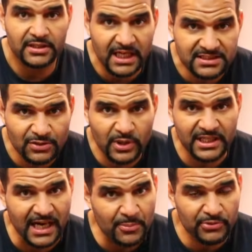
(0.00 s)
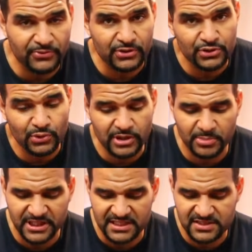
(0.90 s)
That's the way that I prefer to do it,
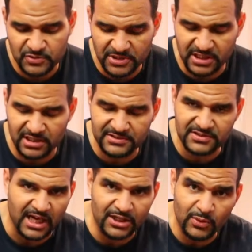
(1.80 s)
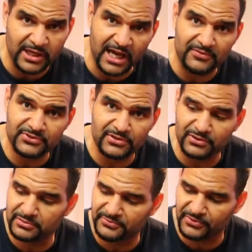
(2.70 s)
but that's just because I don't want to have
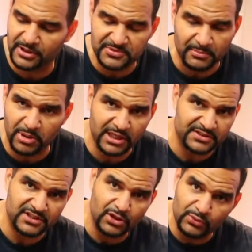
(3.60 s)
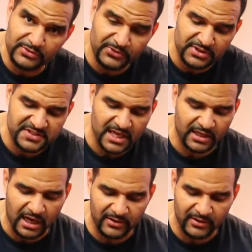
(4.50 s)
to fill up some buckets and go refill the tank.